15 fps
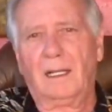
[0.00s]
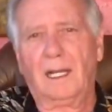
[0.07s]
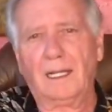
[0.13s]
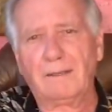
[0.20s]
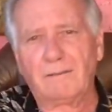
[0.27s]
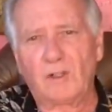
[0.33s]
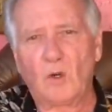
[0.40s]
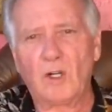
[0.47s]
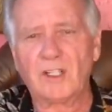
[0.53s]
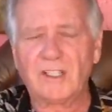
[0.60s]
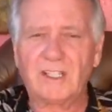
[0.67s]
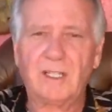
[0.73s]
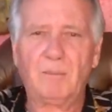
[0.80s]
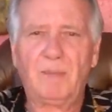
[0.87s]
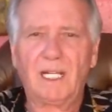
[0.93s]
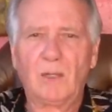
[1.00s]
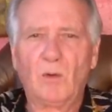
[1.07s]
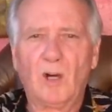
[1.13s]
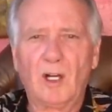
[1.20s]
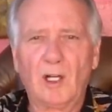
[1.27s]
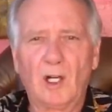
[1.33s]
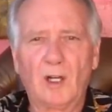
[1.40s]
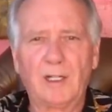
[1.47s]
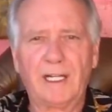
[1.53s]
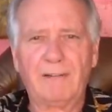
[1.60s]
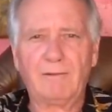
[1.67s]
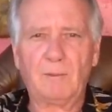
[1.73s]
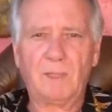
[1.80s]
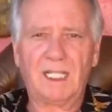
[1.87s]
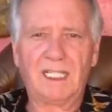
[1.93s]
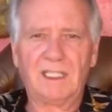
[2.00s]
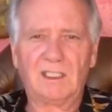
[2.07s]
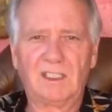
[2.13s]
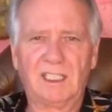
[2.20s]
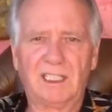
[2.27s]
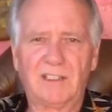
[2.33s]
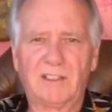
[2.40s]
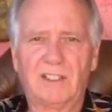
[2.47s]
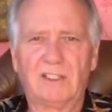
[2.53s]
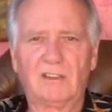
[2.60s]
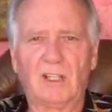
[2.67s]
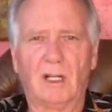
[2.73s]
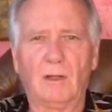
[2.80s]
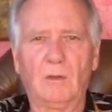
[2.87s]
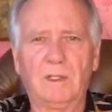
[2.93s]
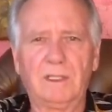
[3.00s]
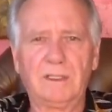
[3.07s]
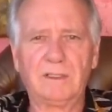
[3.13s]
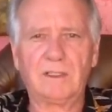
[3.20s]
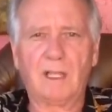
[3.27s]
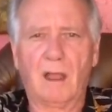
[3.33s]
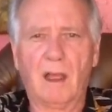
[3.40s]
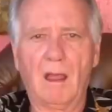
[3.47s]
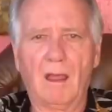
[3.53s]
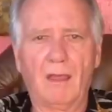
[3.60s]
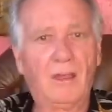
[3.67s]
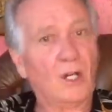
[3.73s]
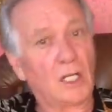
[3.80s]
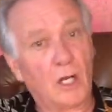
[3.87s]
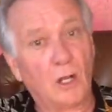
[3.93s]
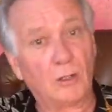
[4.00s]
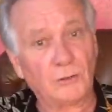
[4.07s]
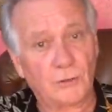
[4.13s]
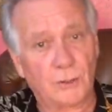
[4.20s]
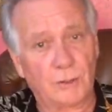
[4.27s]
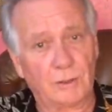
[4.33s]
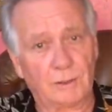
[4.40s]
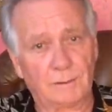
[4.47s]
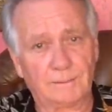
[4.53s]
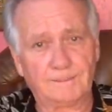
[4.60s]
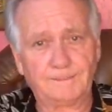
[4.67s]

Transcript: And of course, the big one on everybody's list is always the culture.